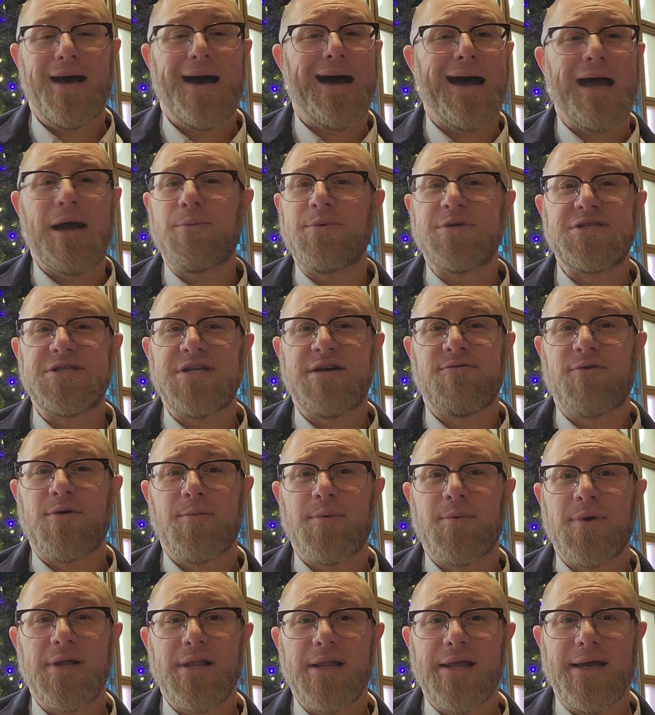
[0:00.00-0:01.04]
I was never
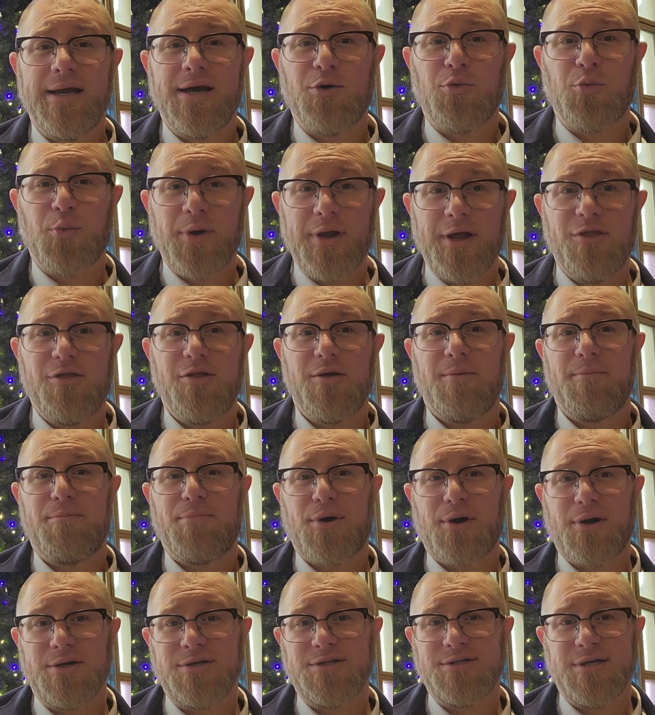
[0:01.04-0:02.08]
really a wreath
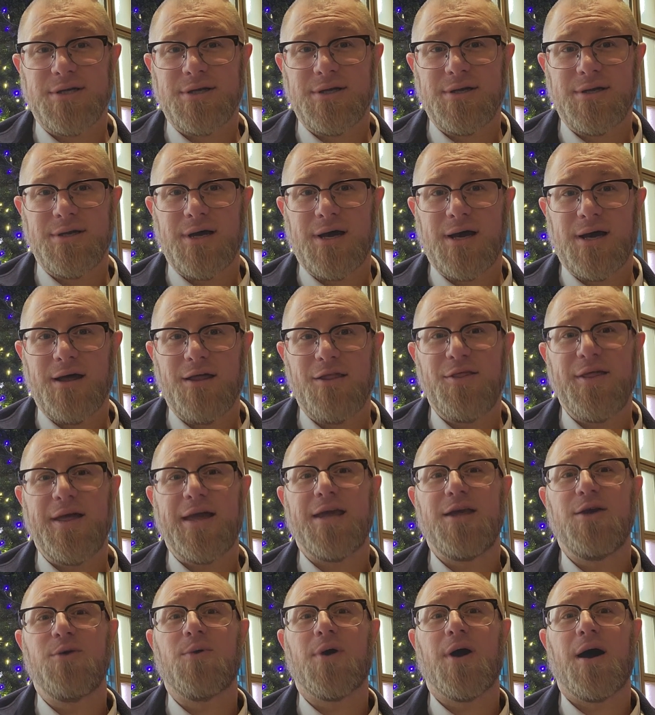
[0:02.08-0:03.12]
person. Uh,
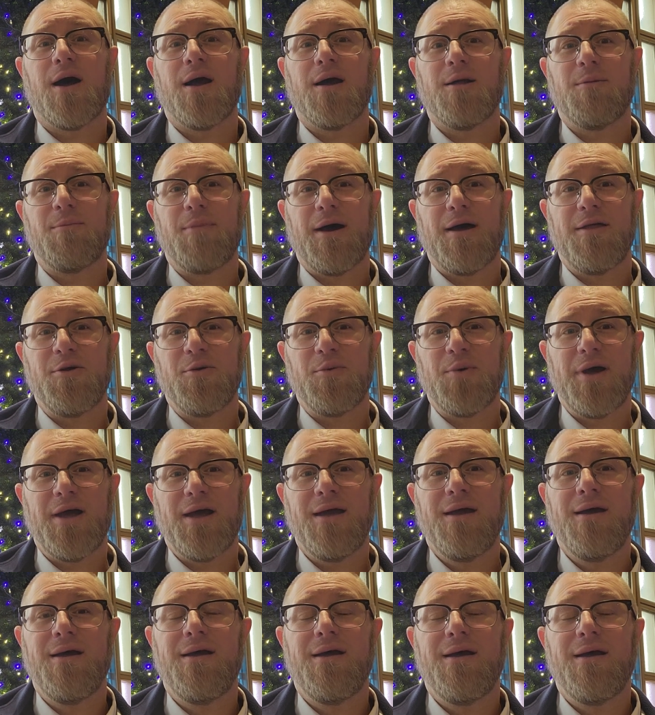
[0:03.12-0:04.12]
thank you, Kyle, by the way.